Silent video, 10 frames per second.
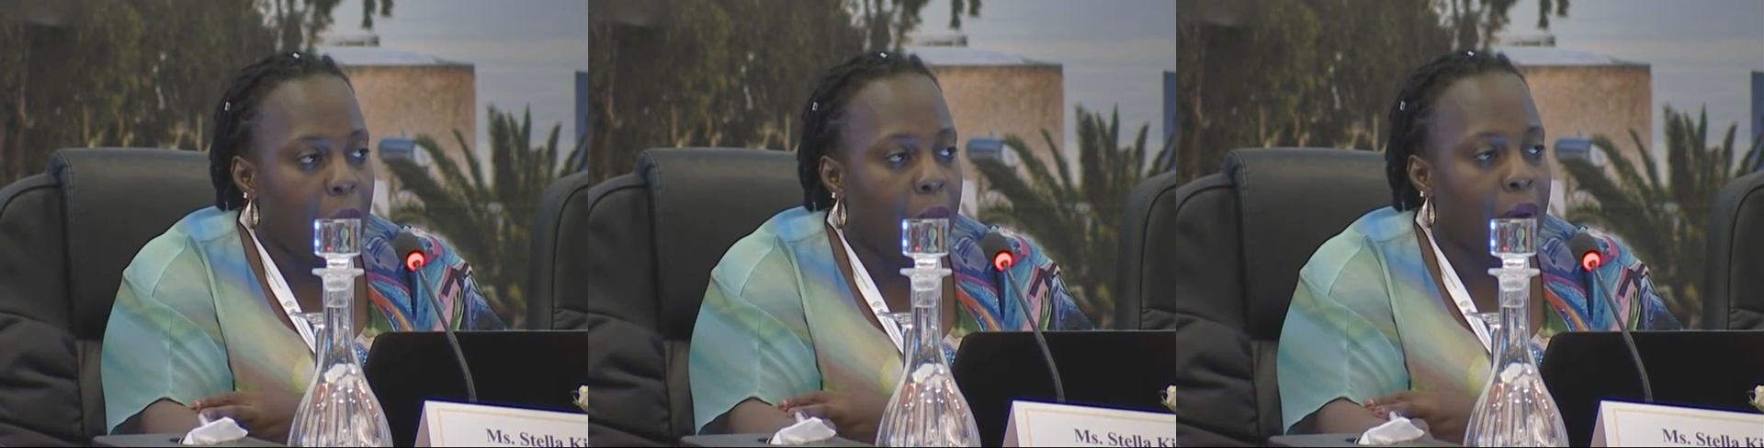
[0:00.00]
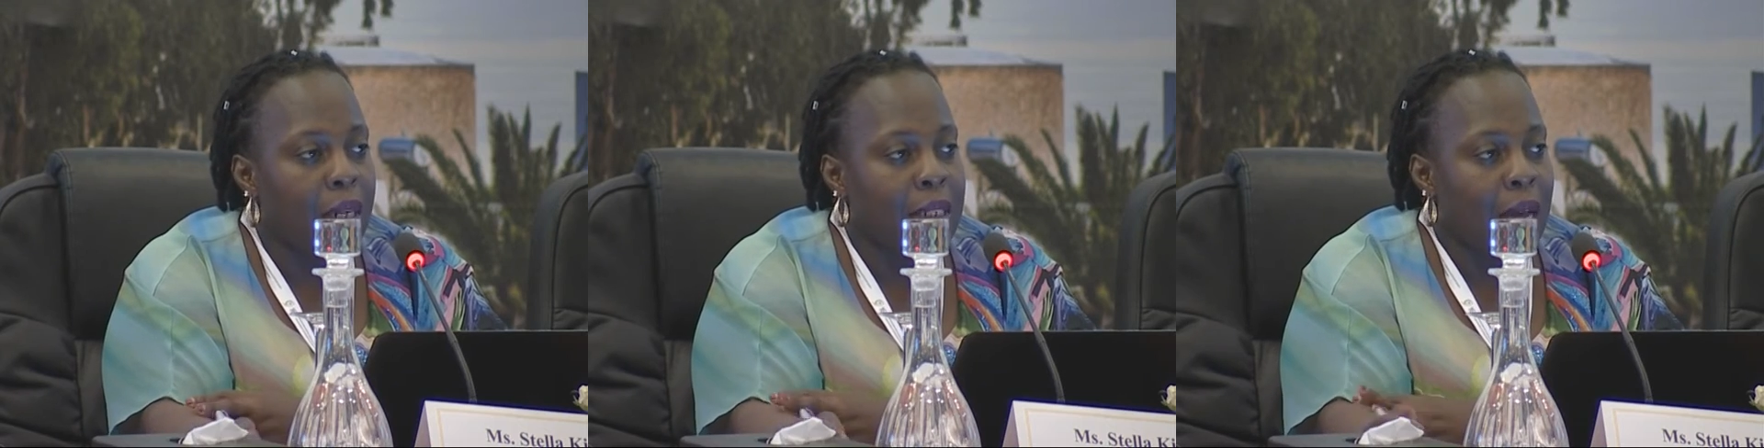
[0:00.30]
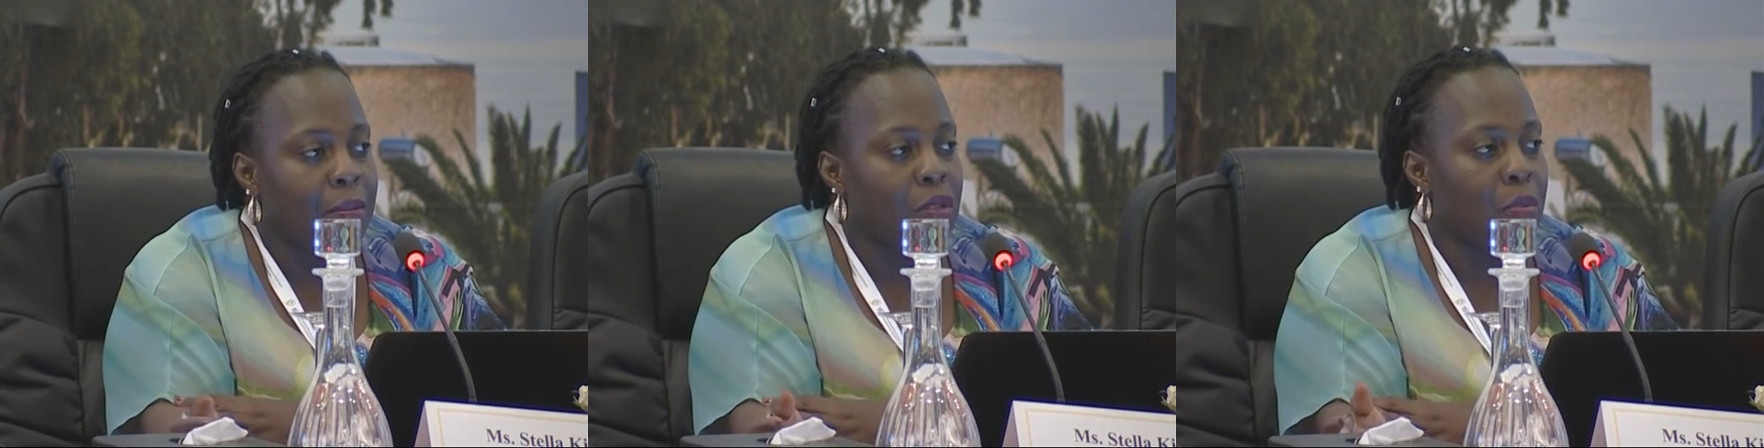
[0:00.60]
But when it
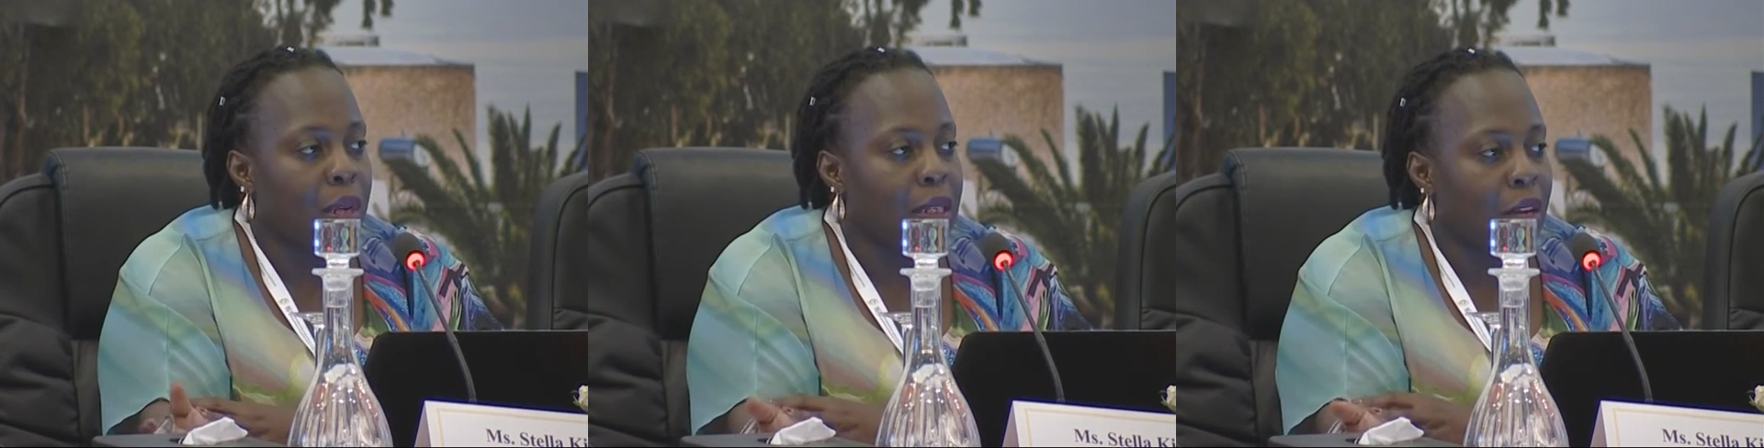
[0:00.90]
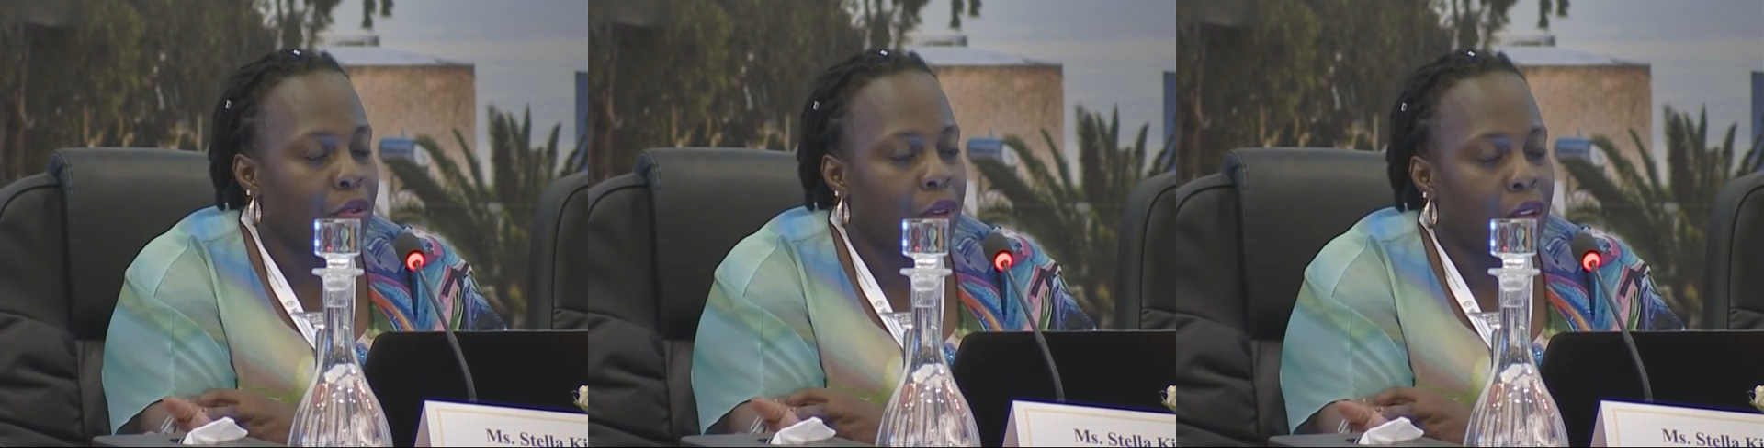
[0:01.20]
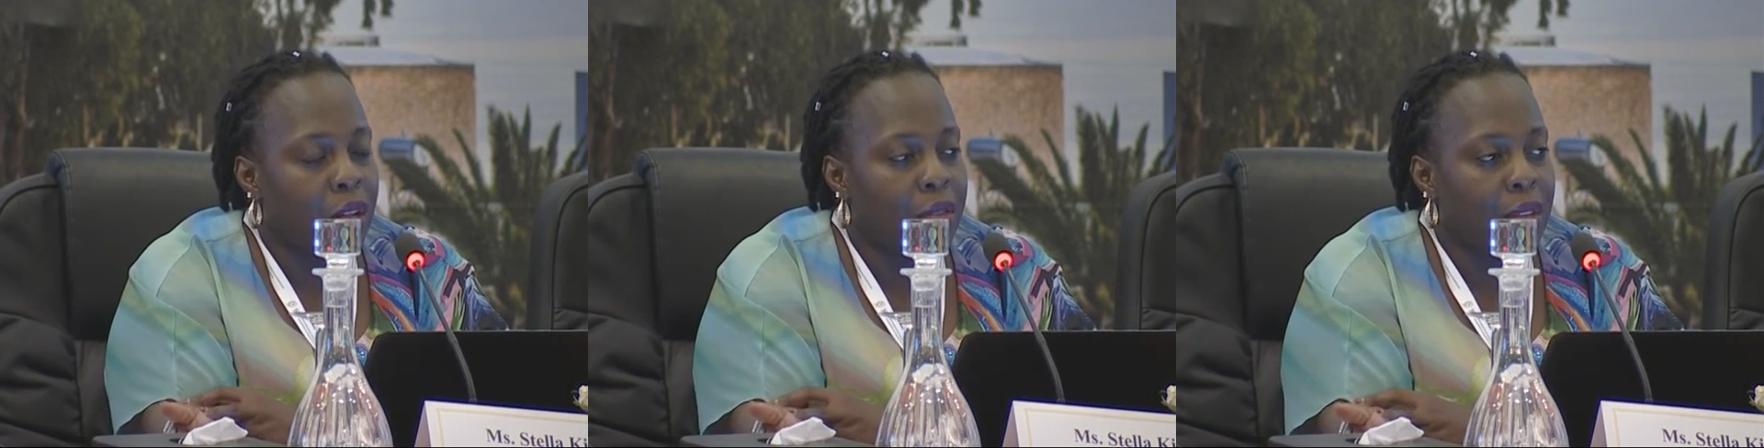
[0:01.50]
comes to maternal
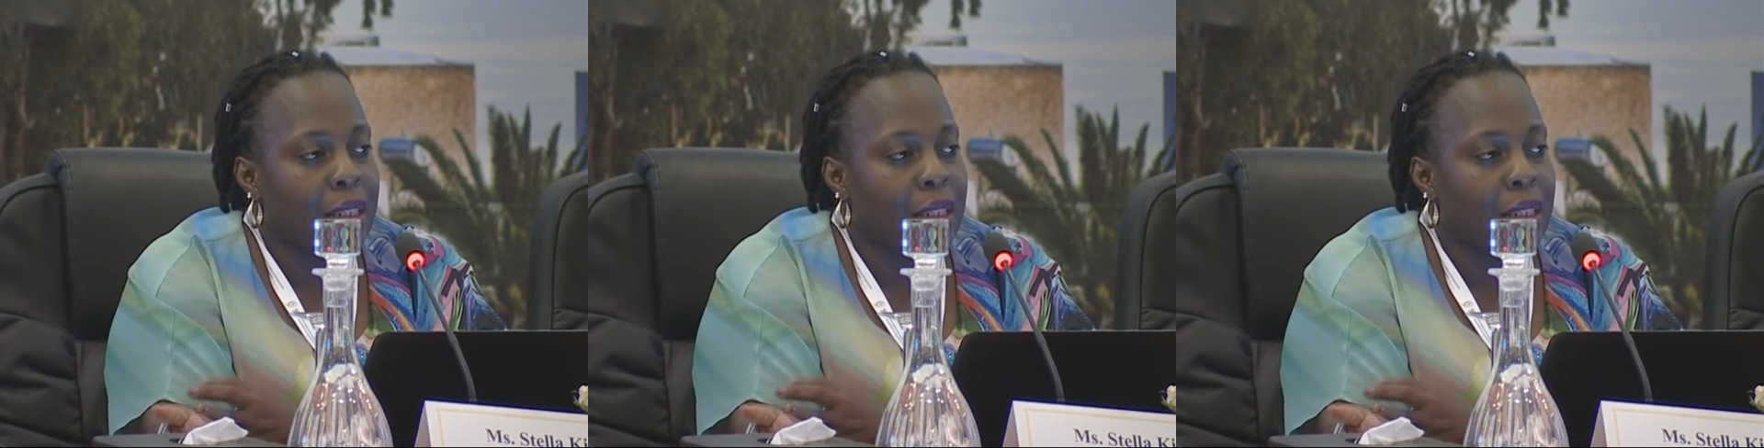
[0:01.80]
health,